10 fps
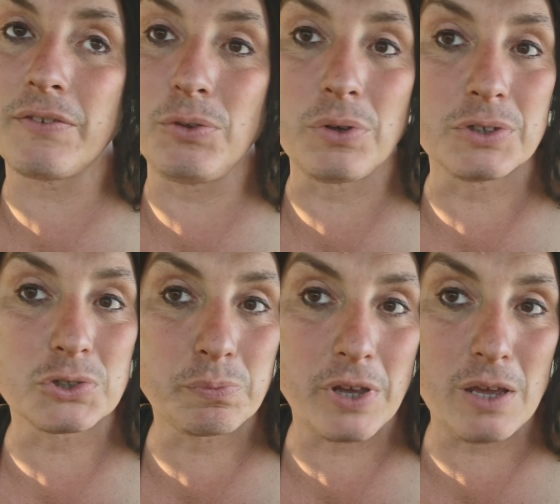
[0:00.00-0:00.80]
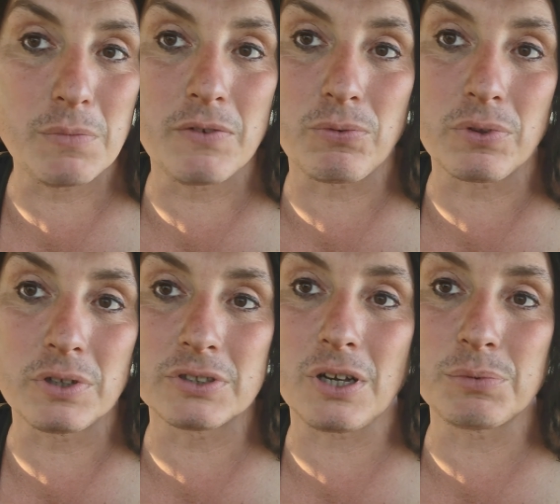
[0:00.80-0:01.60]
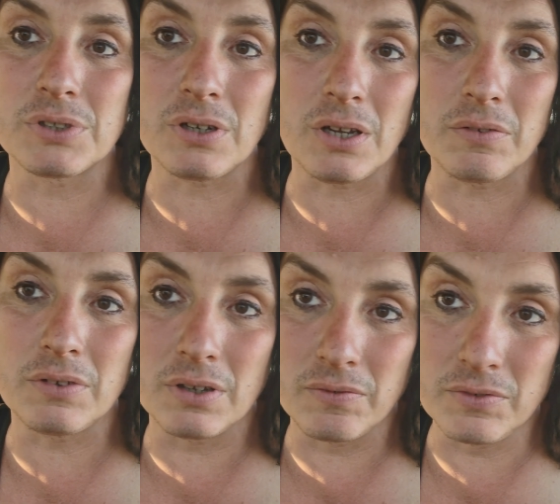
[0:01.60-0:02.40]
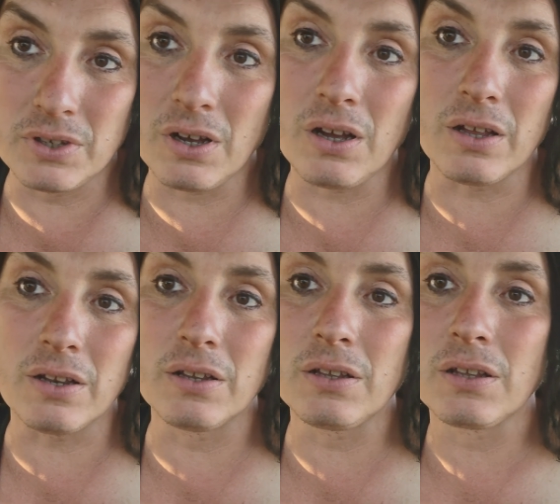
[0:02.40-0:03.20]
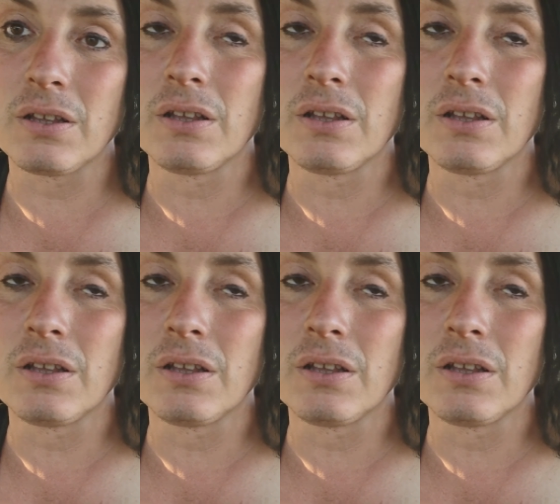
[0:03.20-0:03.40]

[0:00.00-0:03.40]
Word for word: if you could just pay me for the jobs that I've done